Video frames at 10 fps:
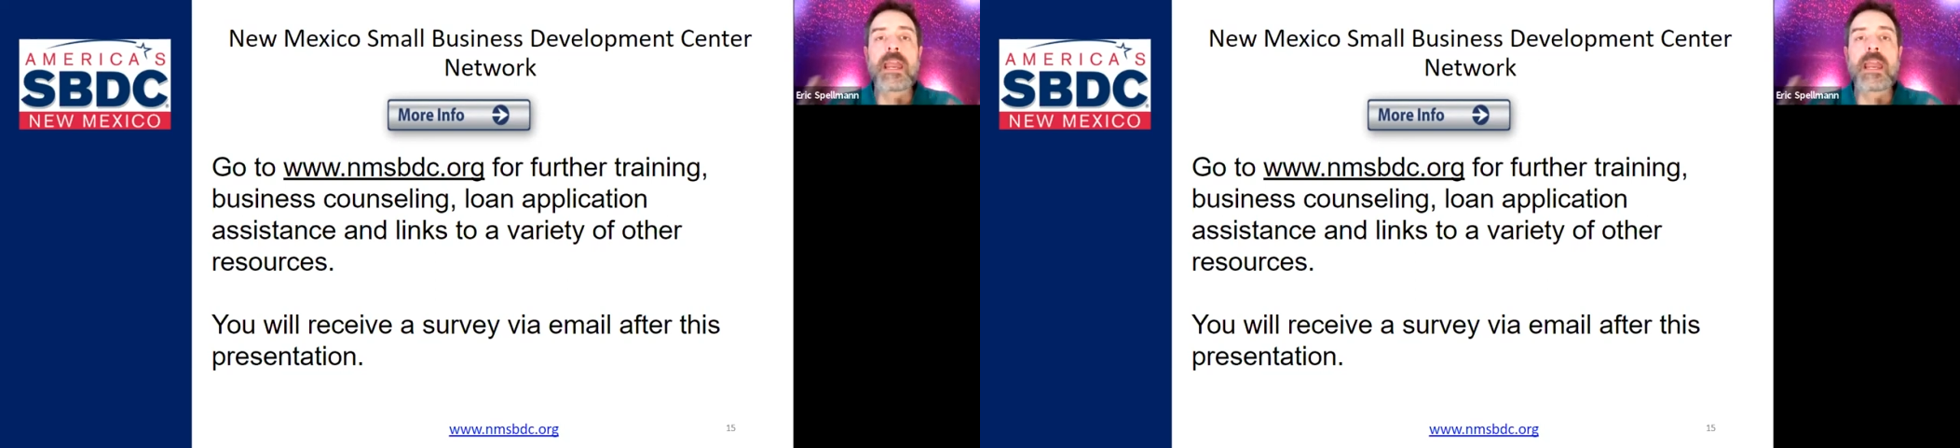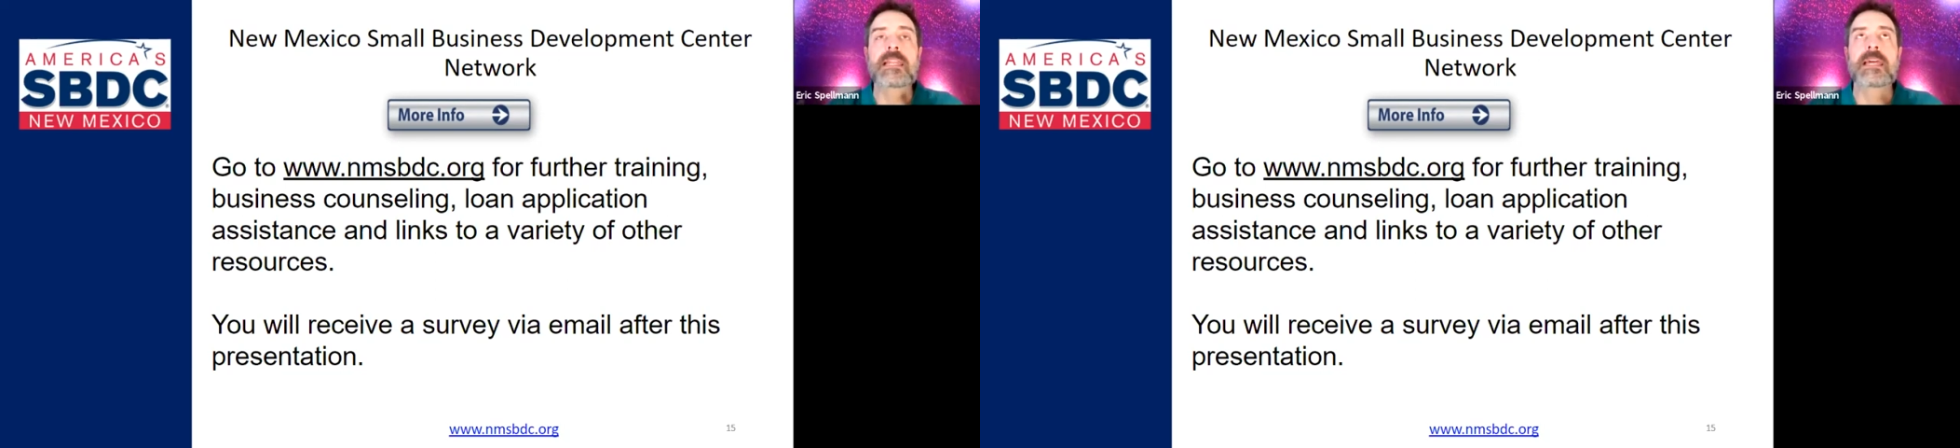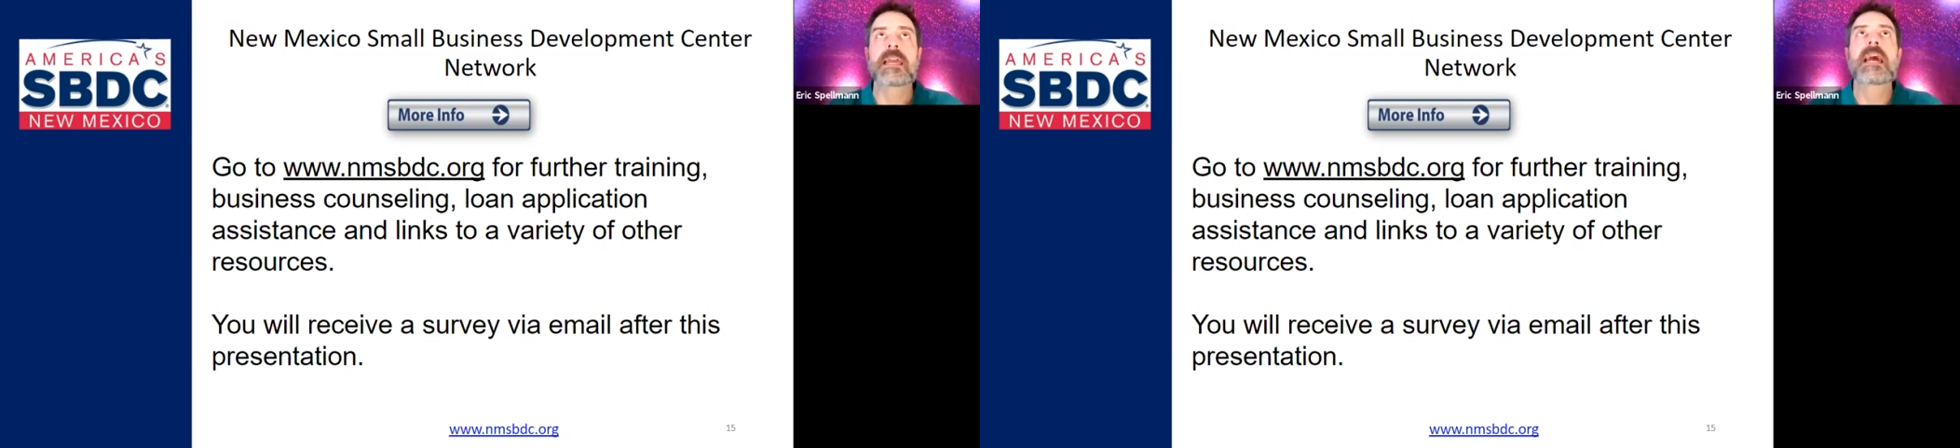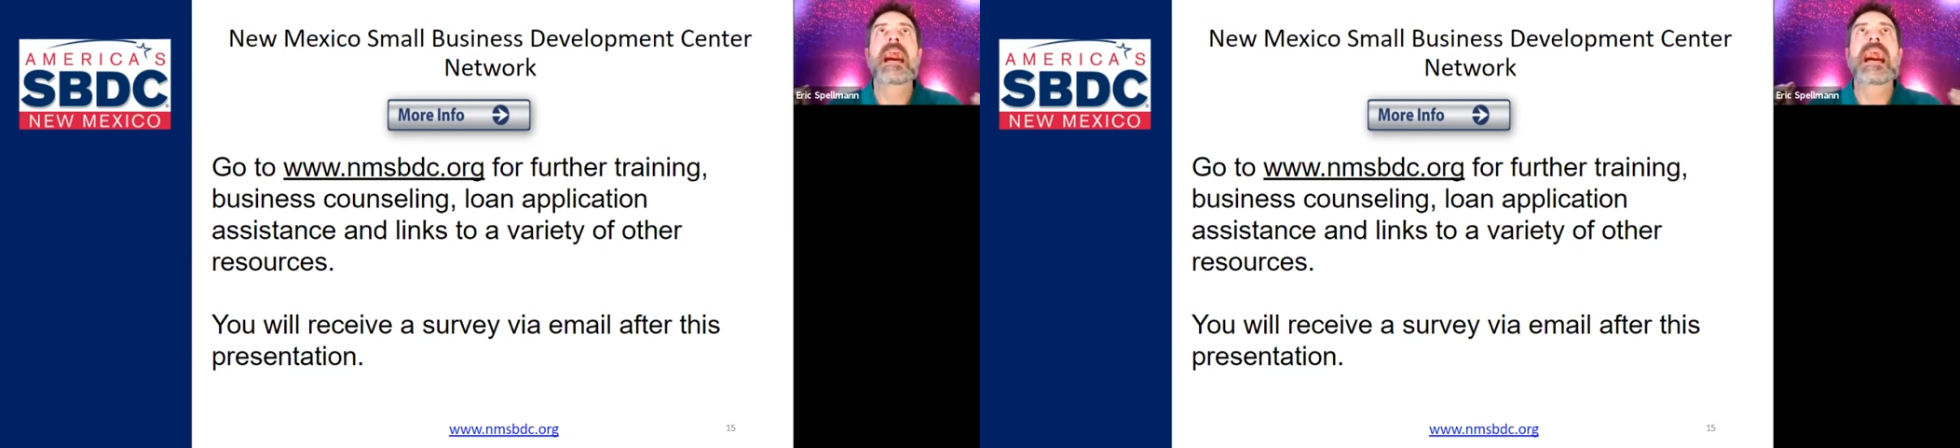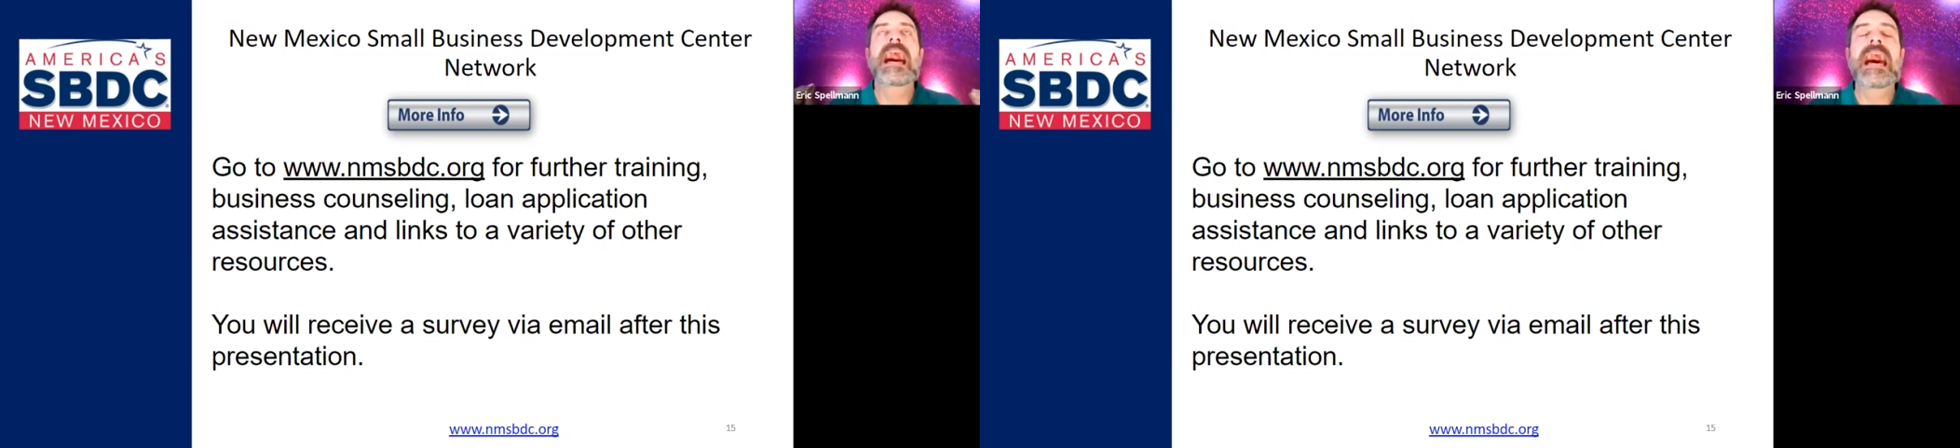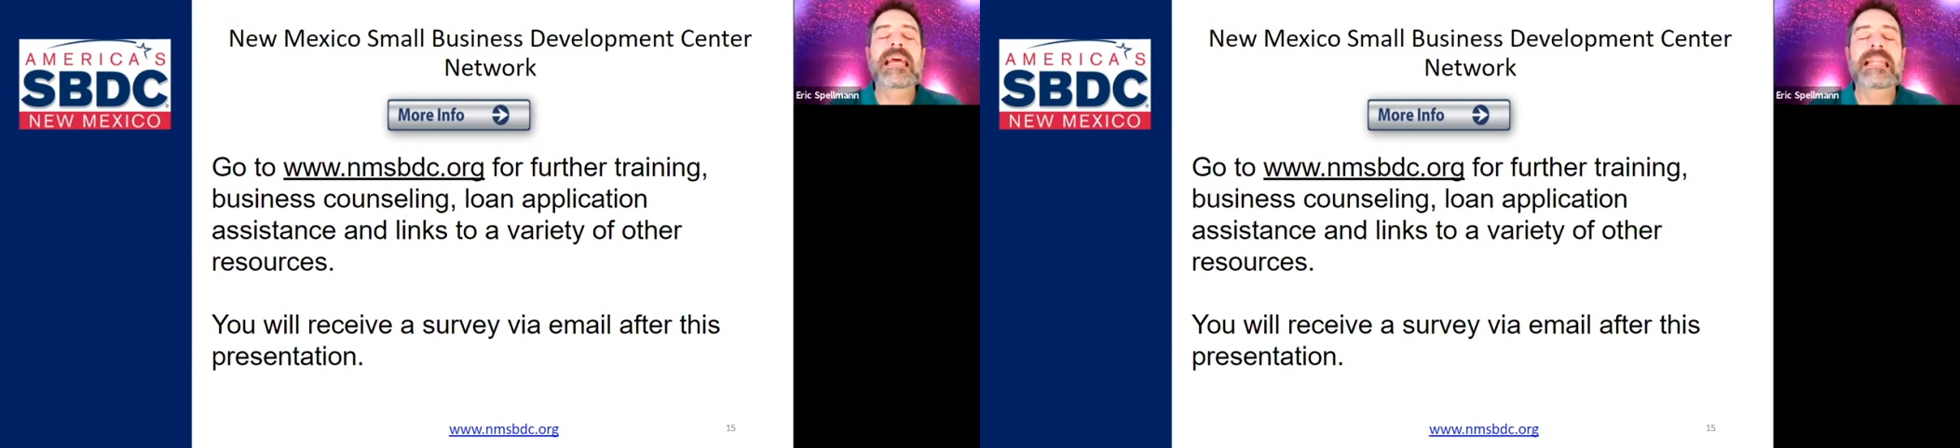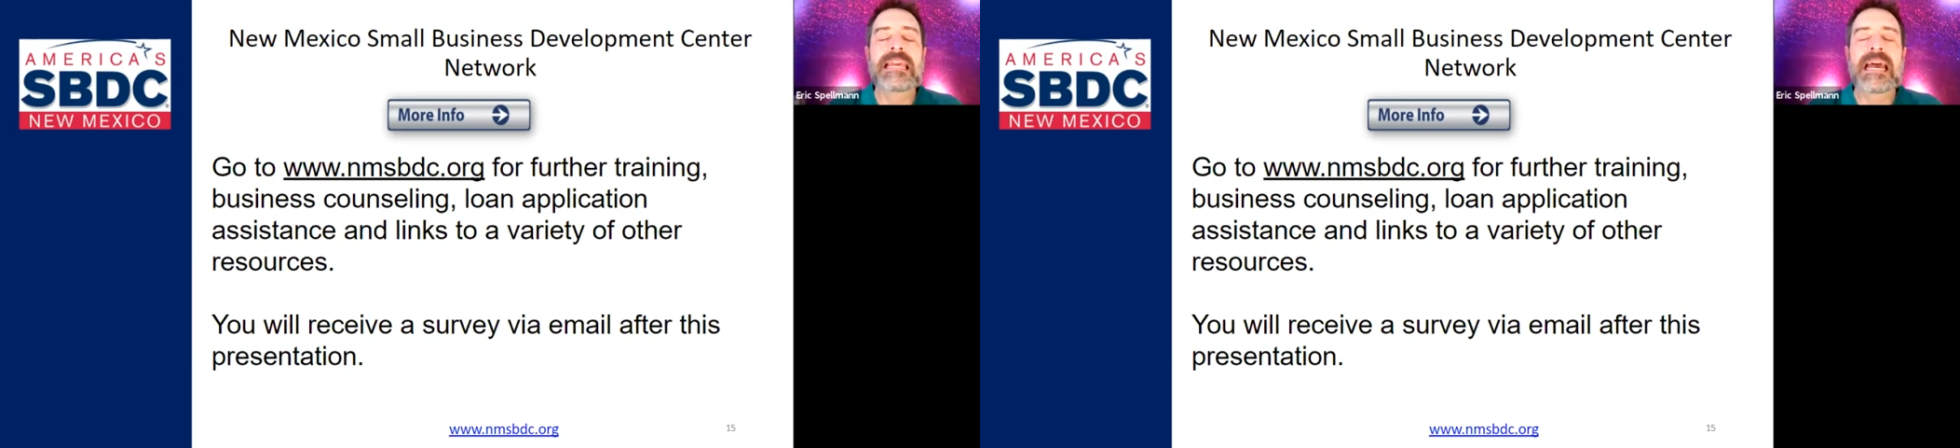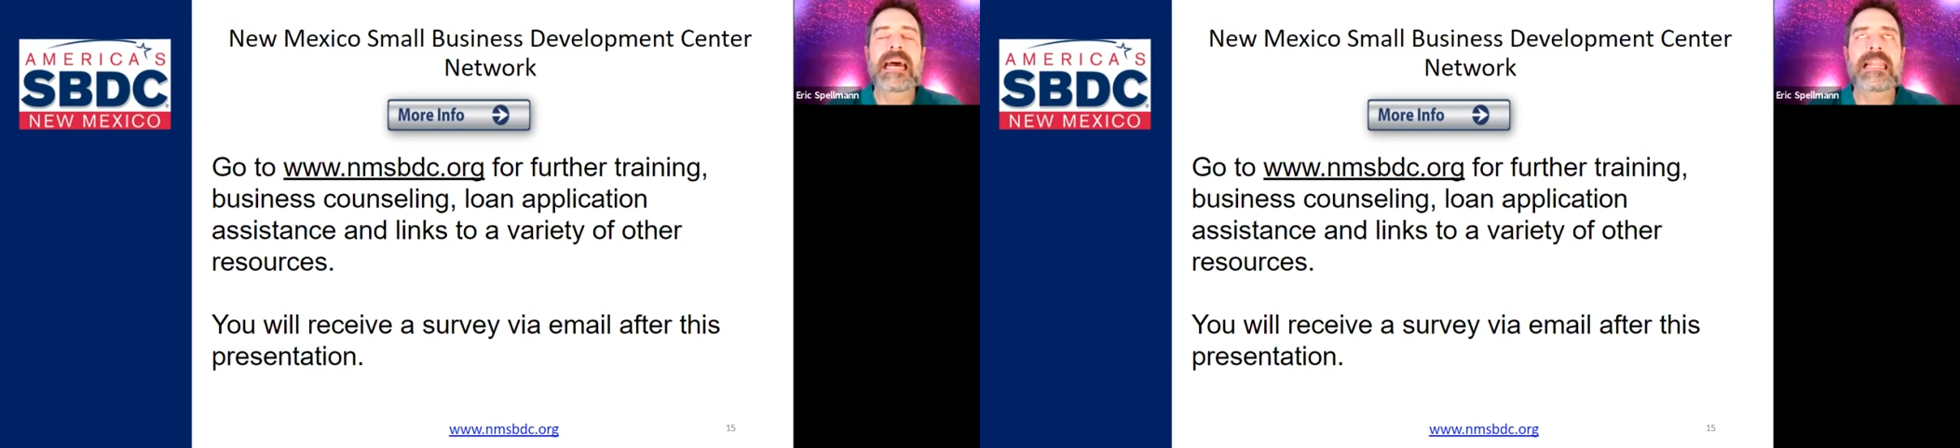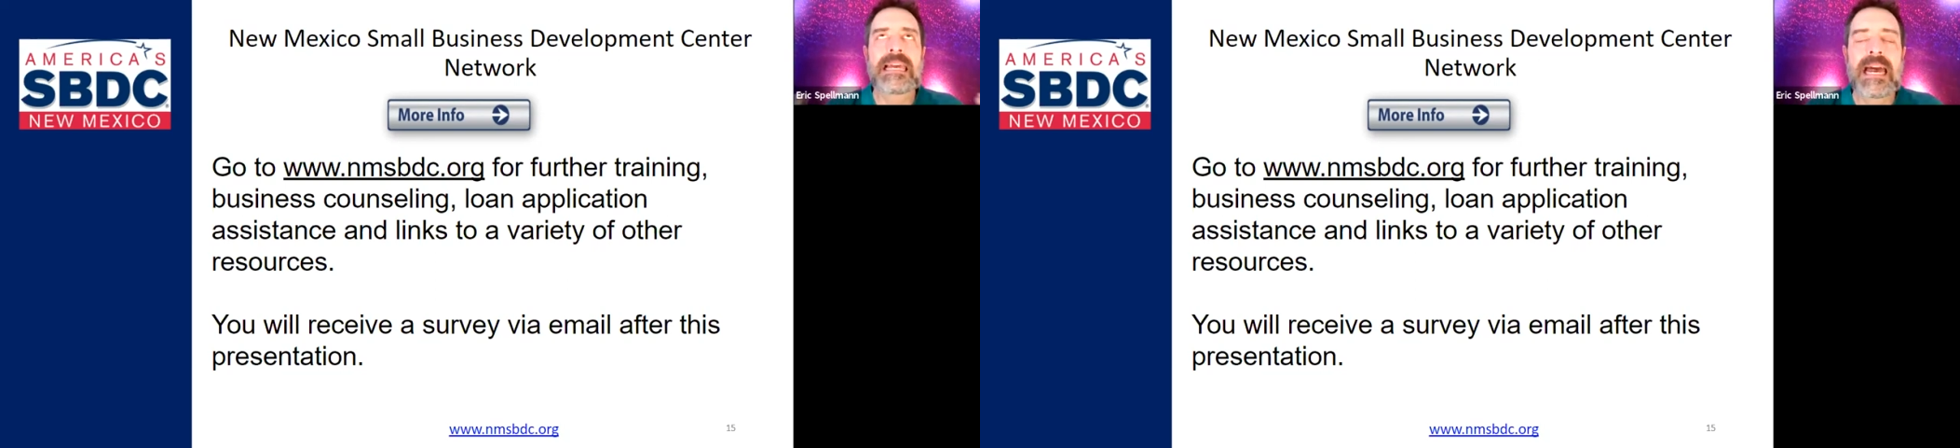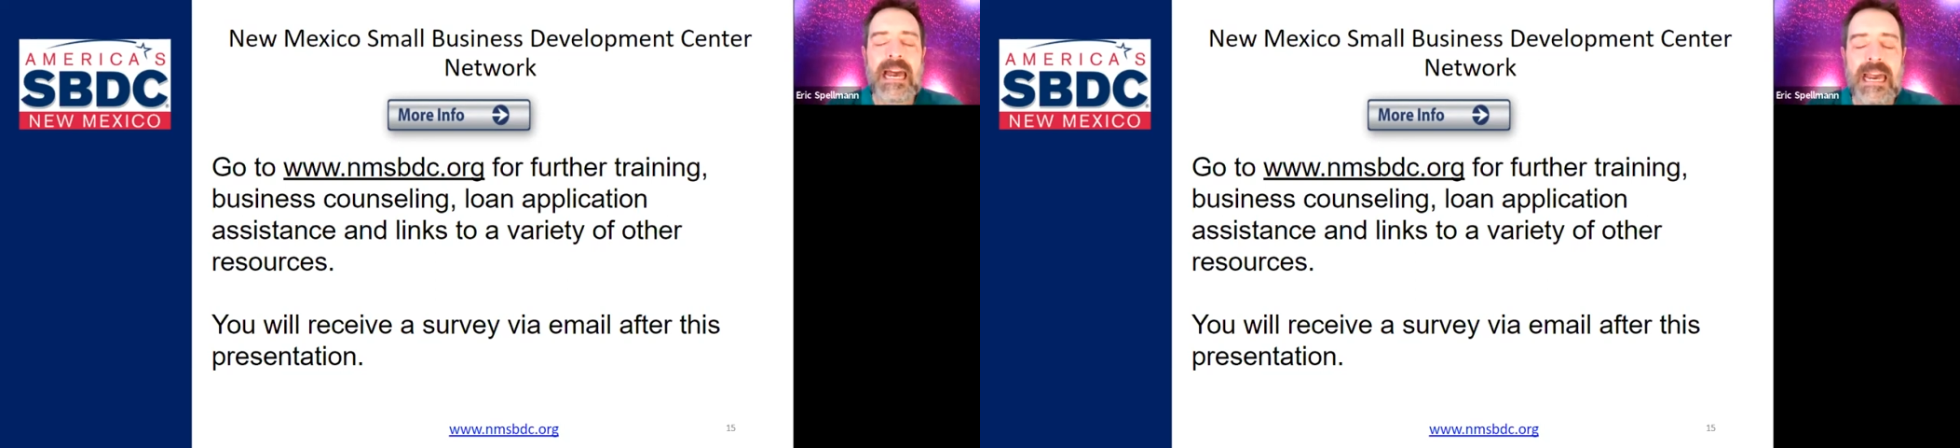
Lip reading: handling highly, highly,